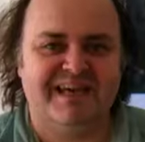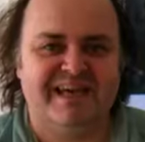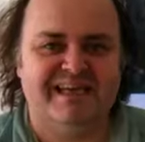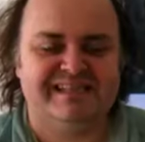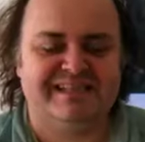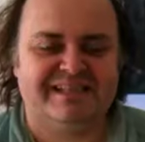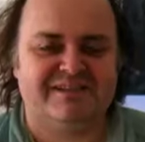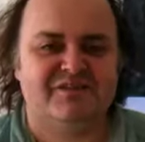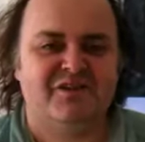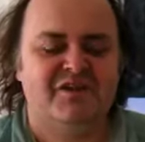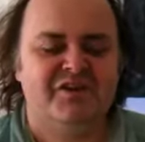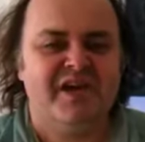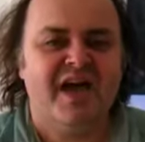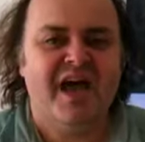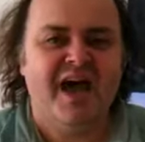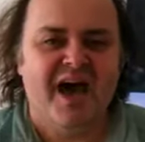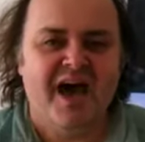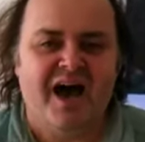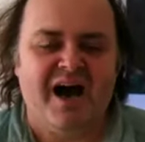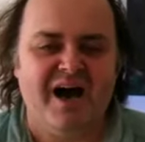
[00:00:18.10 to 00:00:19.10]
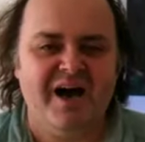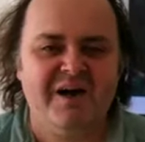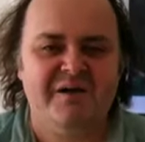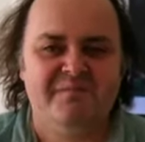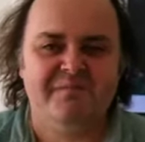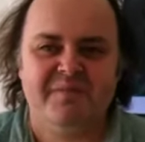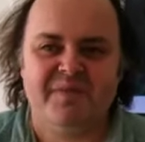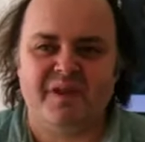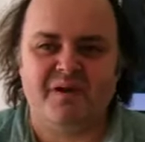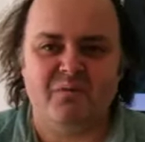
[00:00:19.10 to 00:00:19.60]
Yeah, sounds good.
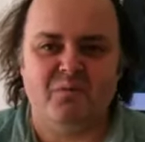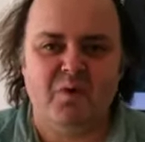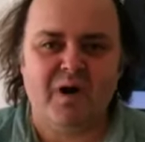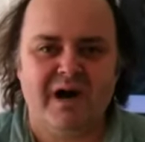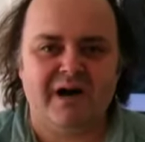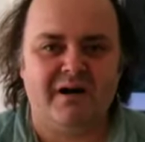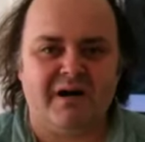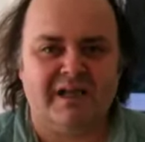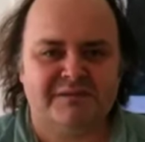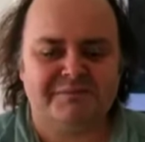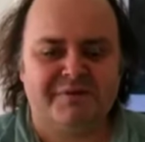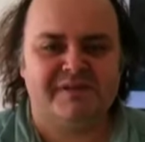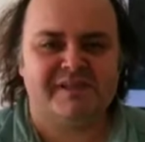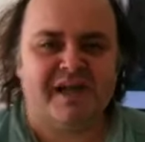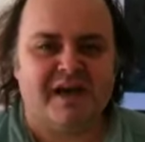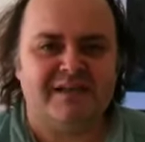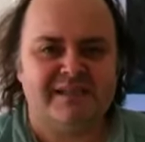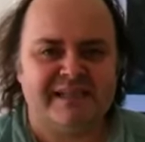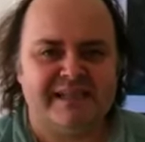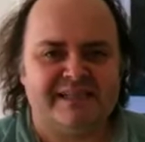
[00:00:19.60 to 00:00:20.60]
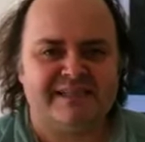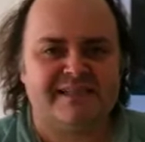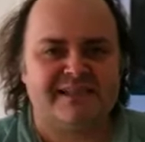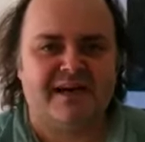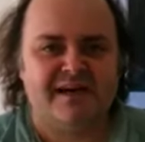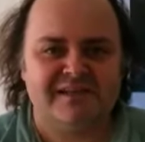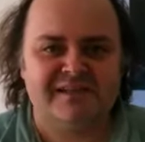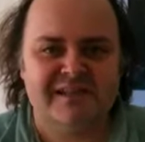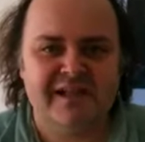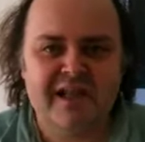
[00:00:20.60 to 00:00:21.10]
Well, I suppose the idea
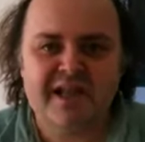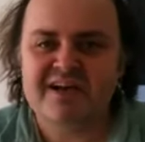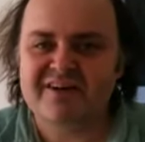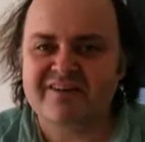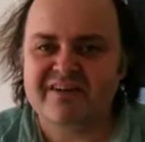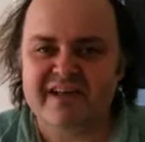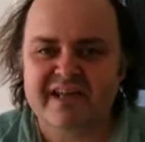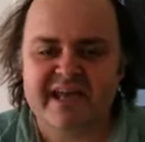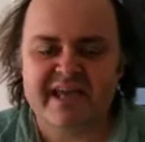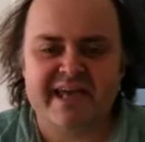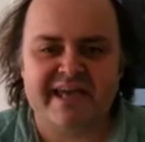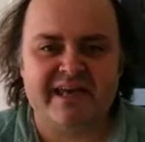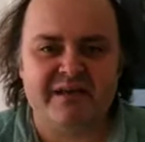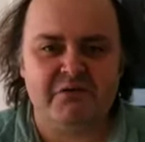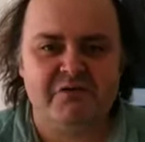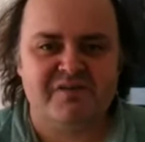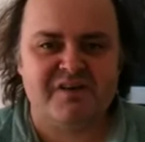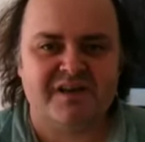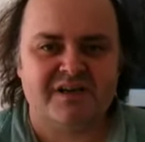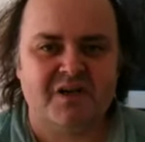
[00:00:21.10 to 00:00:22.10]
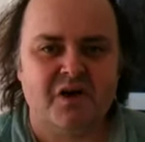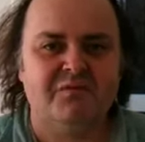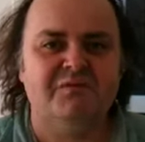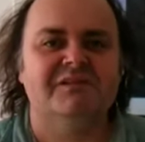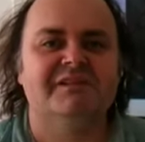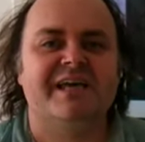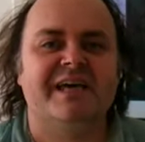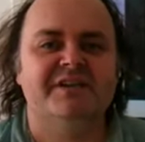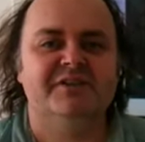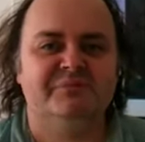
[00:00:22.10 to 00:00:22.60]
started earlier in the year with a
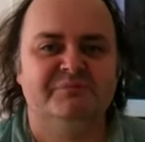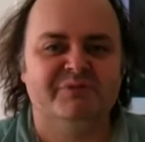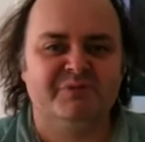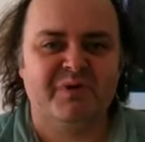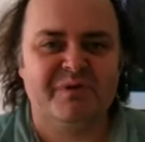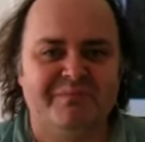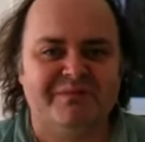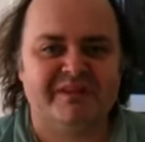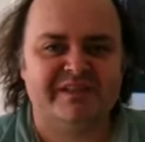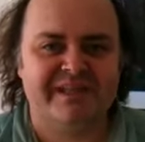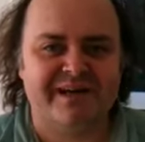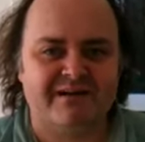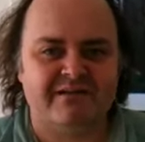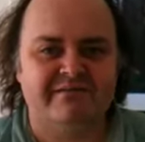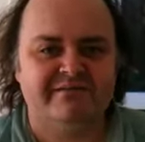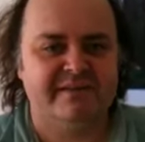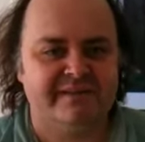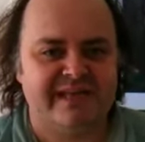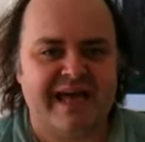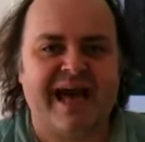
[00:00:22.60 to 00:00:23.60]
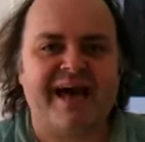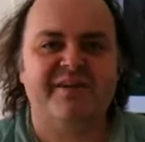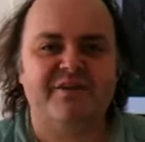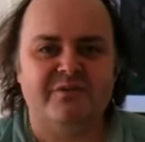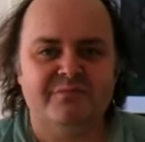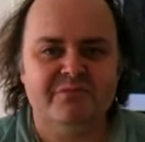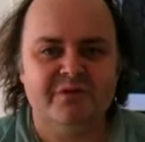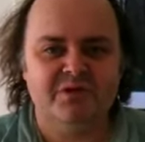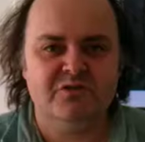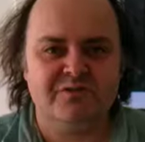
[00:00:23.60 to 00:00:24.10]
conversation between myself and
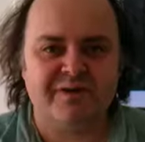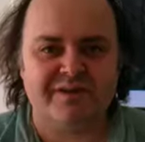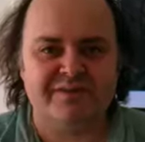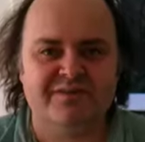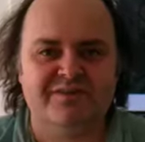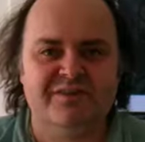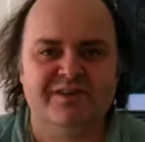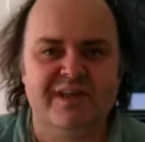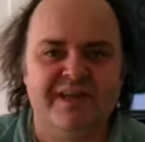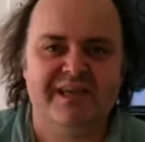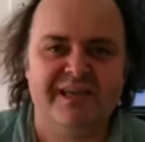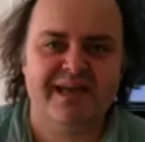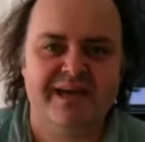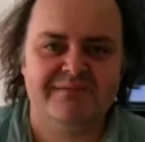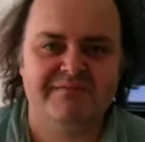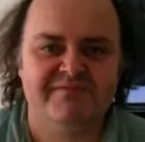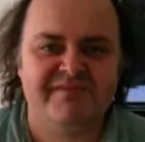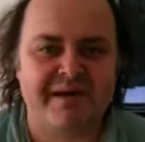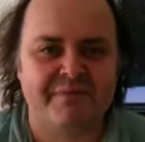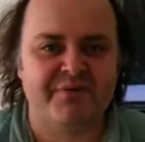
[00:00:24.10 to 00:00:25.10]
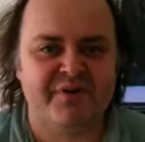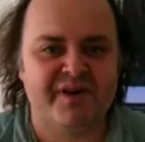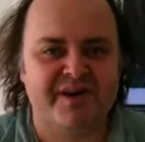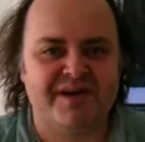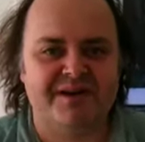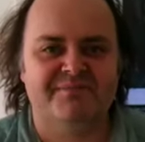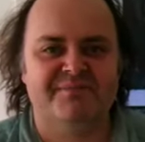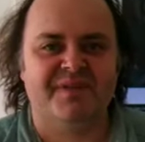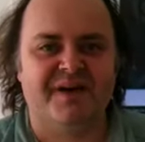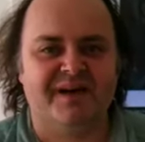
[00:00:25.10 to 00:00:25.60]
Adam, who runs the
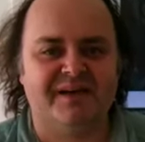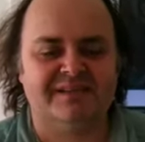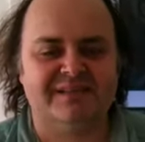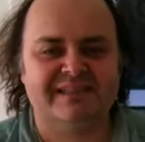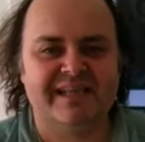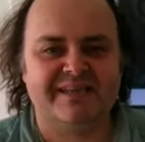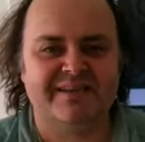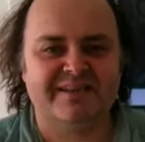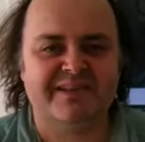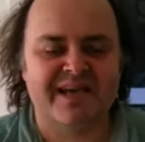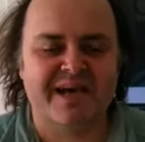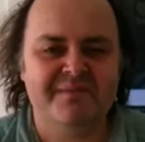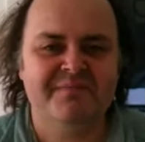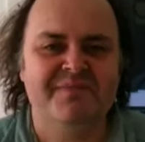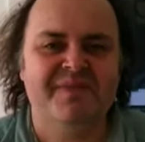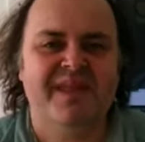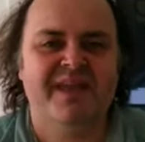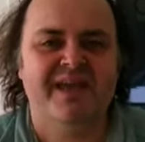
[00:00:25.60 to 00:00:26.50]
Fabrika Arts Centre.